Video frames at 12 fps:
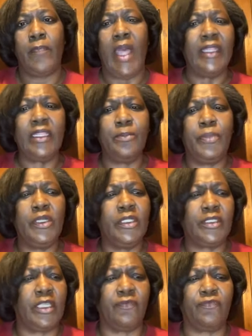I didn't put
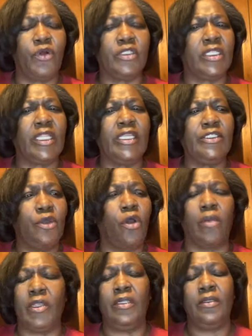it there for it to lay
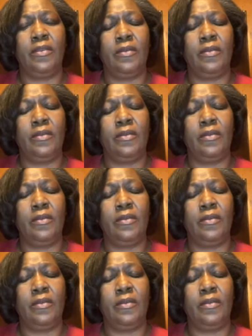dormant.